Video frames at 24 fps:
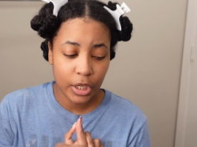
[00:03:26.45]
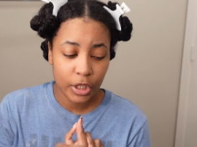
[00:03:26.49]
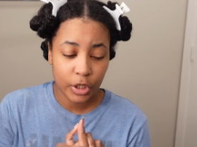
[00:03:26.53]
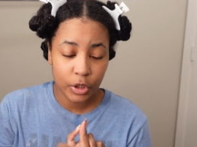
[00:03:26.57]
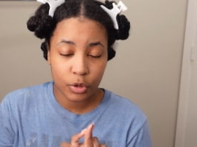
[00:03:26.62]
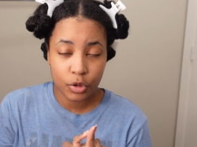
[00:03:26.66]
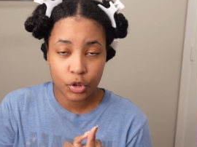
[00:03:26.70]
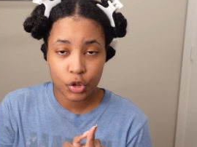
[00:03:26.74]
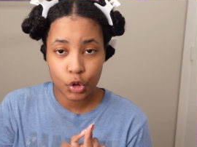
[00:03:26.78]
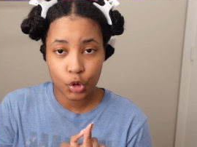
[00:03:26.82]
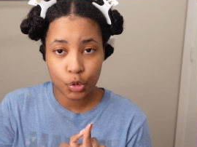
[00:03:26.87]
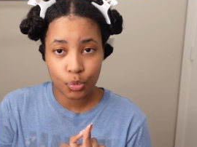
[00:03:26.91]

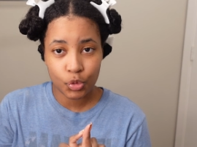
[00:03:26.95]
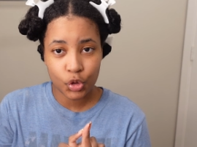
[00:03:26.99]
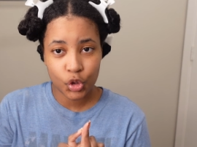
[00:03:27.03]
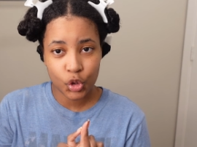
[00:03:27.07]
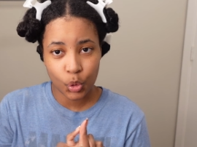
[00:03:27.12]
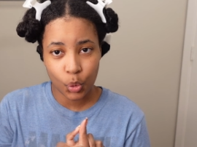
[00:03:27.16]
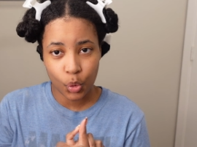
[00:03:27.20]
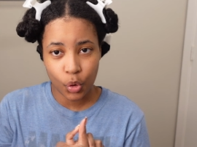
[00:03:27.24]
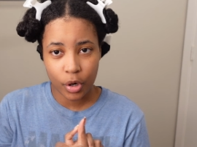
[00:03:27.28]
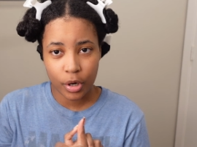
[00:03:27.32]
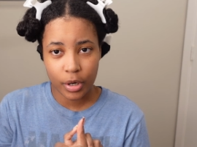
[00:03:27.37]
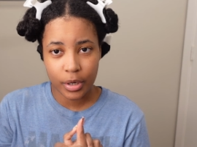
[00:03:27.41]
YouTube
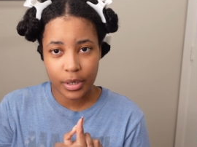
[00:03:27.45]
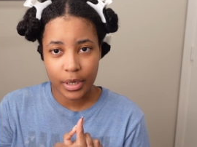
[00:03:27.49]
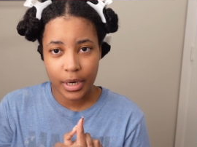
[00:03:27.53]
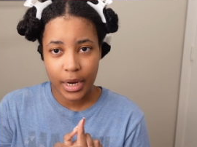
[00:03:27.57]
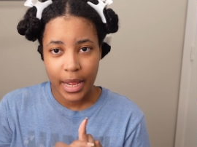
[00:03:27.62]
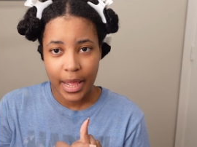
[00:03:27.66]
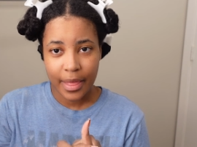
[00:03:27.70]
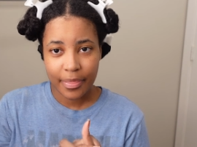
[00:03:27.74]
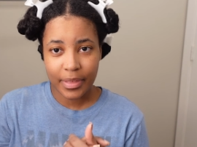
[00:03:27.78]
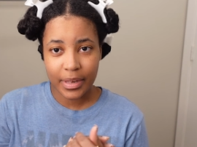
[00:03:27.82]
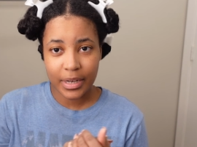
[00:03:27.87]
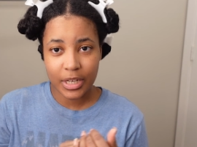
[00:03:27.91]
short
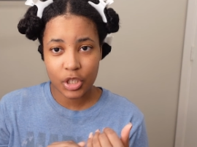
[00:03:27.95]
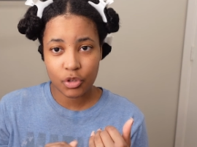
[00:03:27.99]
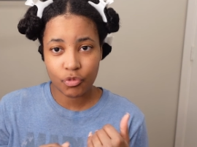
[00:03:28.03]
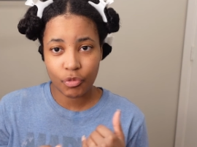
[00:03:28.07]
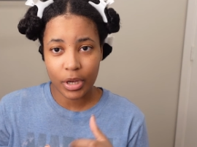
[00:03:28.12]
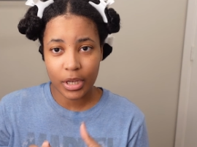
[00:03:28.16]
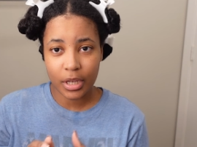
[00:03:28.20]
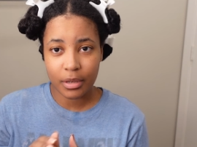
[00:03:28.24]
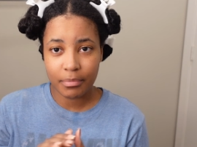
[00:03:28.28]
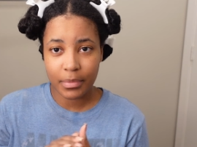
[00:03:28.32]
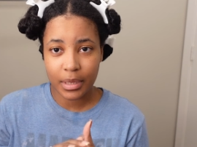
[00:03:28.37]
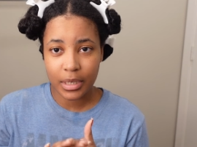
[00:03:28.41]
that it's
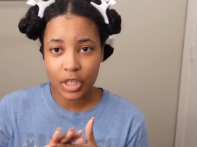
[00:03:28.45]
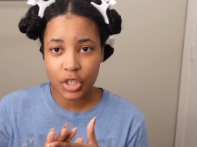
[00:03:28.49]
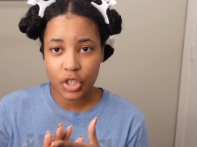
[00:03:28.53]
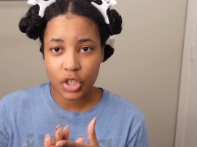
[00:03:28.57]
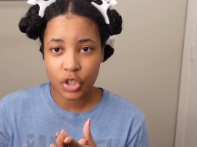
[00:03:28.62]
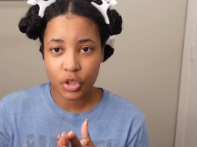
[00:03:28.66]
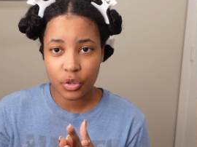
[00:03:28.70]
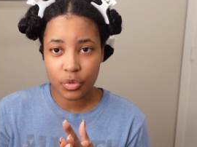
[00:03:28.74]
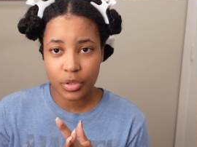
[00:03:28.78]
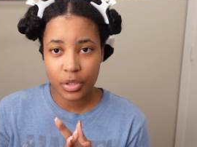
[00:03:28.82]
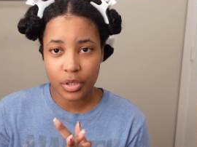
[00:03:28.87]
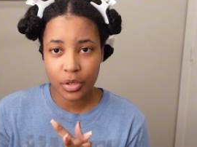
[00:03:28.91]
recommended
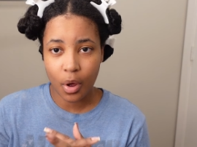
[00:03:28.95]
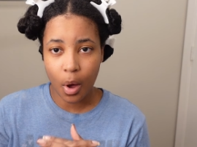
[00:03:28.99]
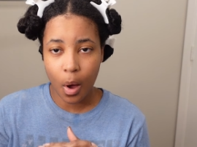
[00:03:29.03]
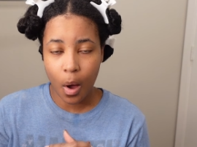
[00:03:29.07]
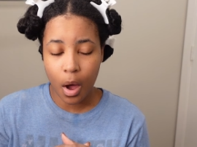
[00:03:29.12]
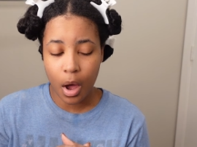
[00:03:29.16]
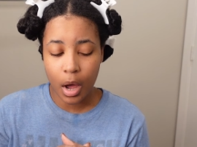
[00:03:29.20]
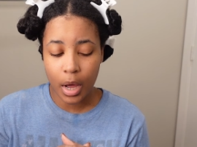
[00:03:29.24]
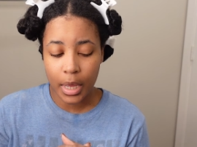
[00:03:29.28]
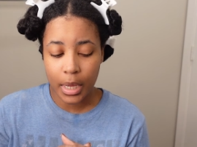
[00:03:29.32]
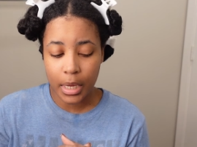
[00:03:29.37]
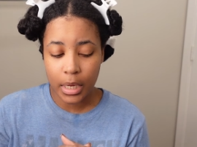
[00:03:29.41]
to use it
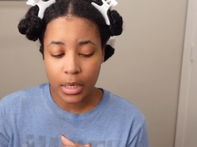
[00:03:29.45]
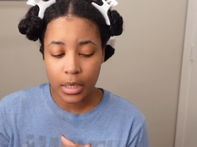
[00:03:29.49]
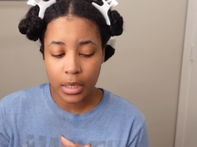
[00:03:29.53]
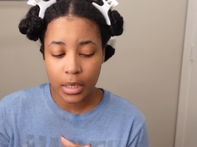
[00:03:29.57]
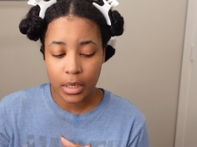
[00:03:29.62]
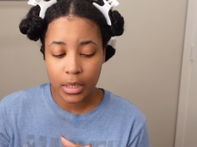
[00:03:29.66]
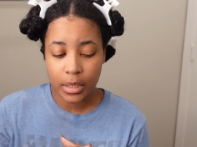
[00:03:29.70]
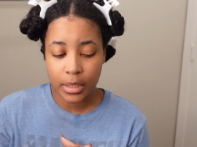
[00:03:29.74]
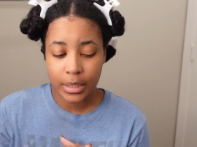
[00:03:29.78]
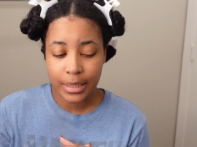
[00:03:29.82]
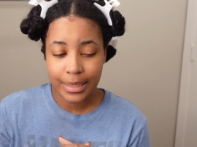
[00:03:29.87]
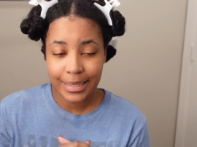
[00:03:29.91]

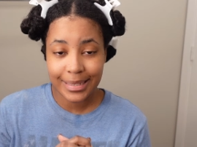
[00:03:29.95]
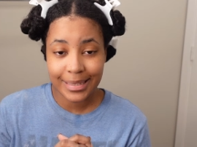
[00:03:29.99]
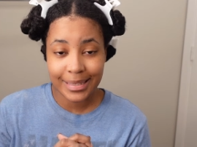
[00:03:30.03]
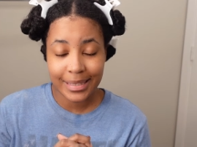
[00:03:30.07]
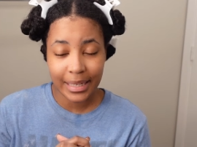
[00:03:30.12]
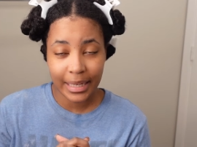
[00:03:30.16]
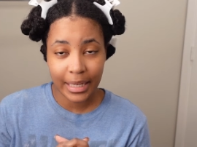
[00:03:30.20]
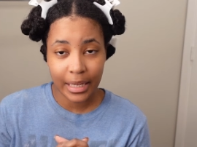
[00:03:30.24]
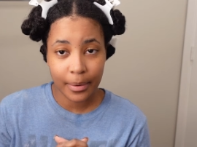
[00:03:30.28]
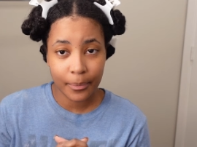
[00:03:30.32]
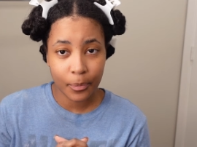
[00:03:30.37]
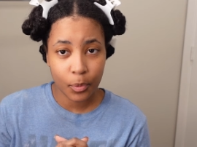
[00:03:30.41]
on
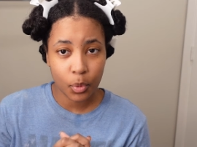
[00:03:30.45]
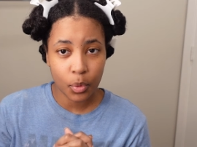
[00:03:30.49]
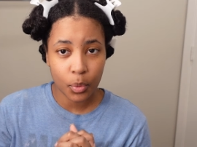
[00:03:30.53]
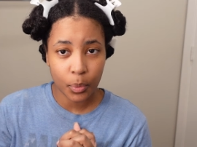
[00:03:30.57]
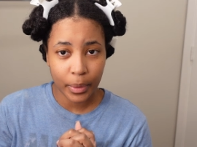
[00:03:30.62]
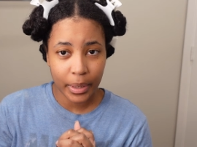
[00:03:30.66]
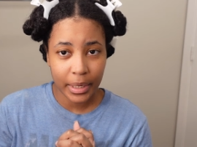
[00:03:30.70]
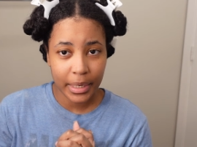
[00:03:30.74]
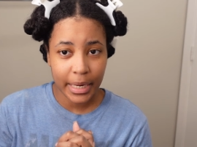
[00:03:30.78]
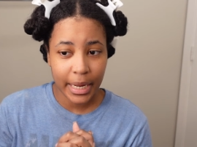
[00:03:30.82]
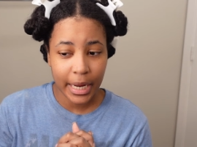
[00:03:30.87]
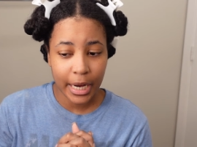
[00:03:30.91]
damp or wet